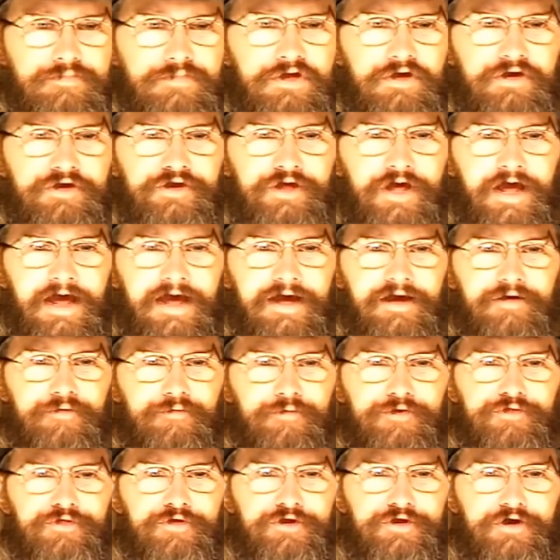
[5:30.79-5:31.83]
Tag it
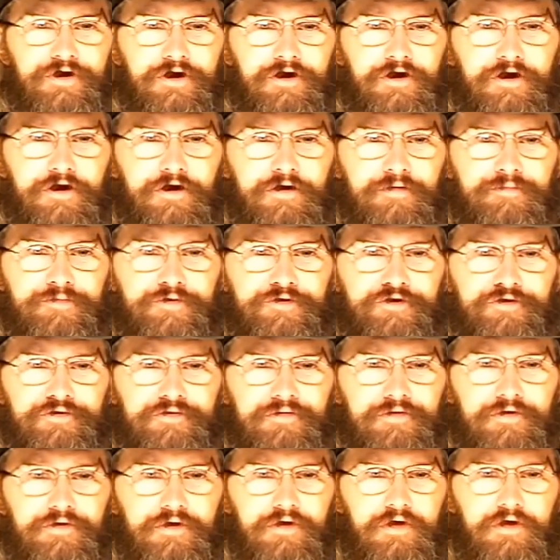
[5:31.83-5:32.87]
with the terms
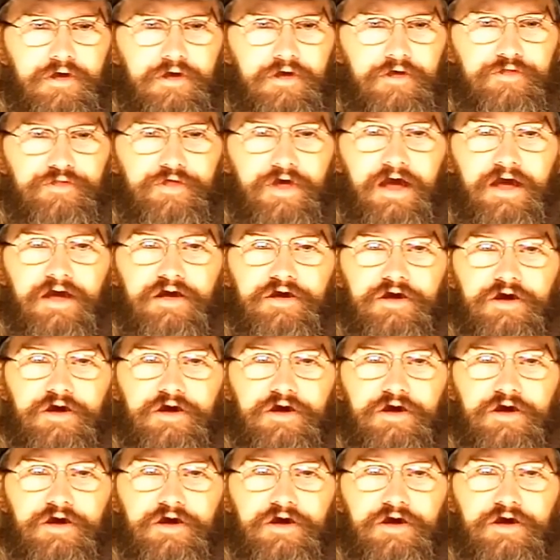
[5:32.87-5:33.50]
that